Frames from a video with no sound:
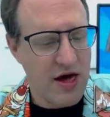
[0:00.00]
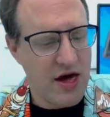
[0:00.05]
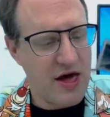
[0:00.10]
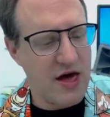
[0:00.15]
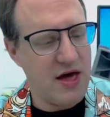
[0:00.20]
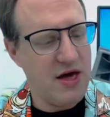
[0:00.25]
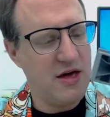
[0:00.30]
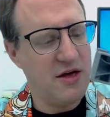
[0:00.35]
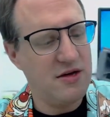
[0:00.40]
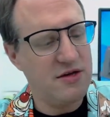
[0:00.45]

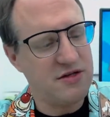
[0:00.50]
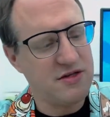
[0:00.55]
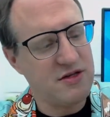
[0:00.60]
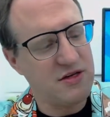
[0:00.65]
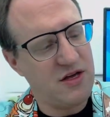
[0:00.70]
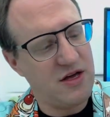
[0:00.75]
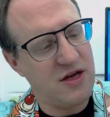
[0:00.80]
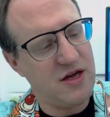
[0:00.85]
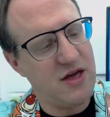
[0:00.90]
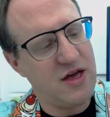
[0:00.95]
as
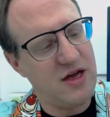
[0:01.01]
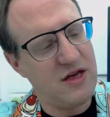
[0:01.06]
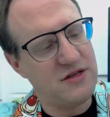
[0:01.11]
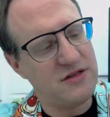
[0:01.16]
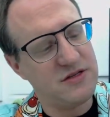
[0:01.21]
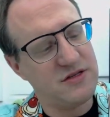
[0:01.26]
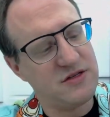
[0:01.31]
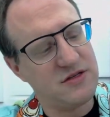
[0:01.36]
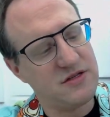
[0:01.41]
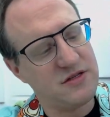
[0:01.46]
uh,
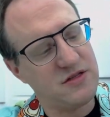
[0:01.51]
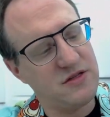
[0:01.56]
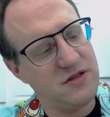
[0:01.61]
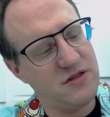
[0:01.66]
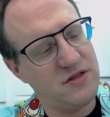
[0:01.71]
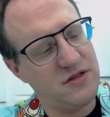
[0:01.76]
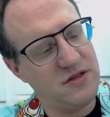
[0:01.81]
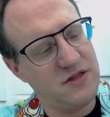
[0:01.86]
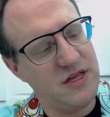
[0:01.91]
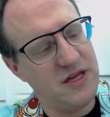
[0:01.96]
as
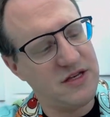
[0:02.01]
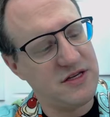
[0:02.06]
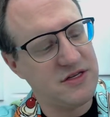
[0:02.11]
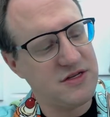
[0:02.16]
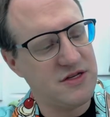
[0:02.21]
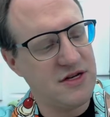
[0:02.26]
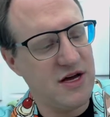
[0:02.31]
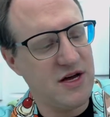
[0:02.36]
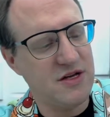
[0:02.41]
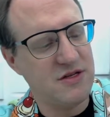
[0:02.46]
this
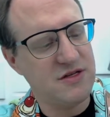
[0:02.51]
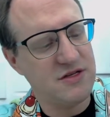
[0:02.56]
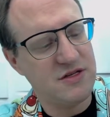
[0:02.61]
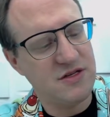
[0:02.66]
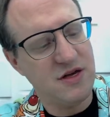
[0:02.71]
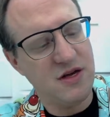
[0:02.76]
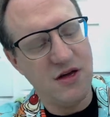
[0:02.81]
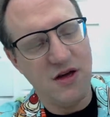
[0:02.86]
does,